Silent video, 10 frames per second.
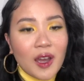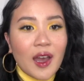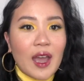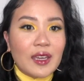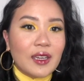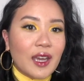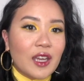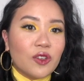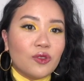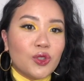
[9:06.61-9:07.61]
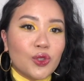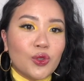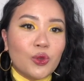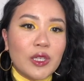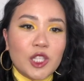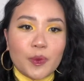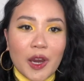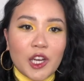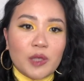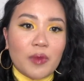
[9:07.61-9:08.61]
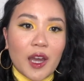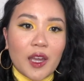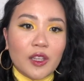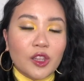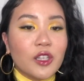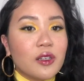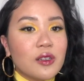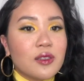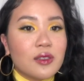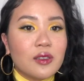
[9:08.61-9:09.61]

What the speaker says: I can kind of do inspired by looks,